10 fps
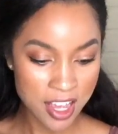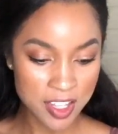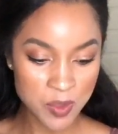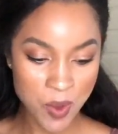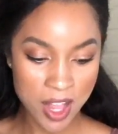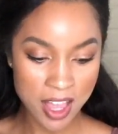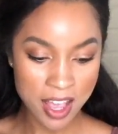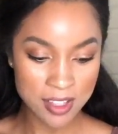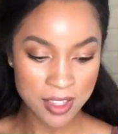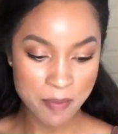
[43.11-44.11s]
as well
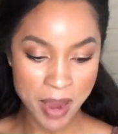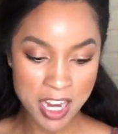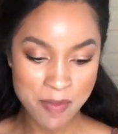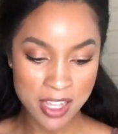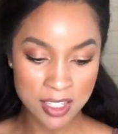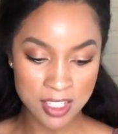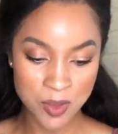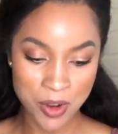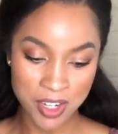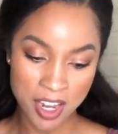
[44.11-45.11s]
as the Body Basics
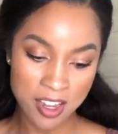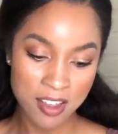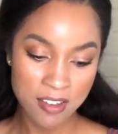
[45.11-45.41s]
square neck